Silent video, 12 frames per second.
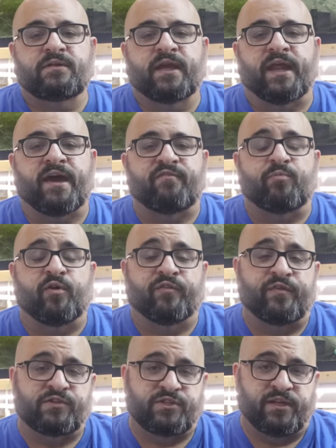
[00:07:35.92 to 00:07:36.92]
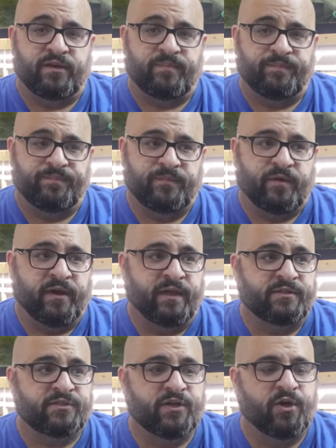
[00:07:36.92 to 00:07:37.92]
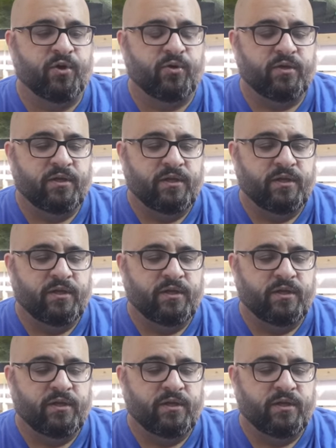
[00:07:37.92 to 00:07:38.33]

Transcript: have more fish in it. All right, so